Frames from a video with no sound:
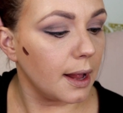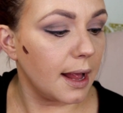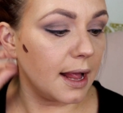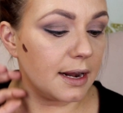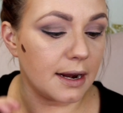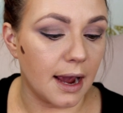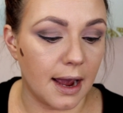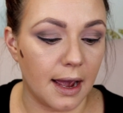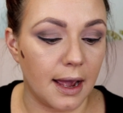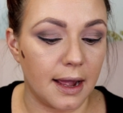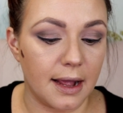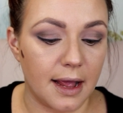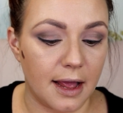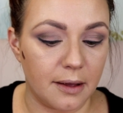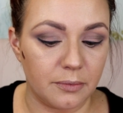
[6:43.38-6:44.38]
and
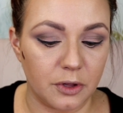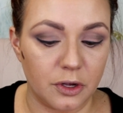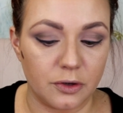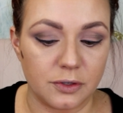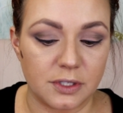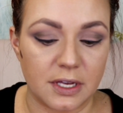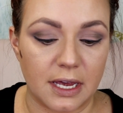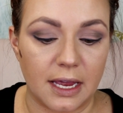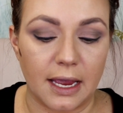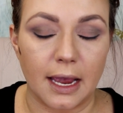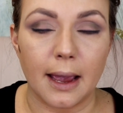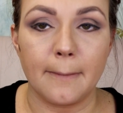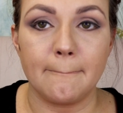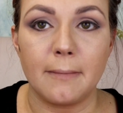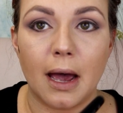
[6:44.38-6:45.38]
I am using
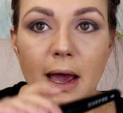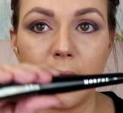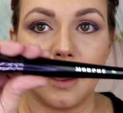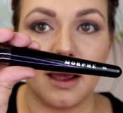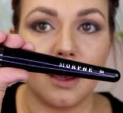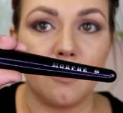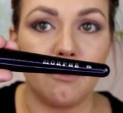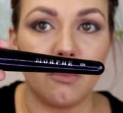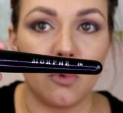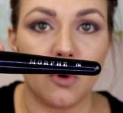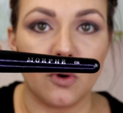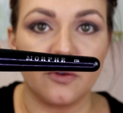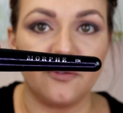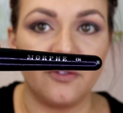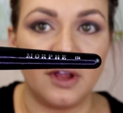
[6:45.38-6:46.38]
my
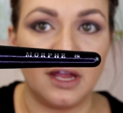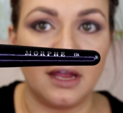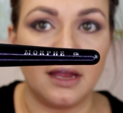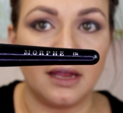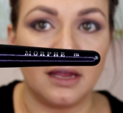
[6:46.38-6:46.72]
Morphe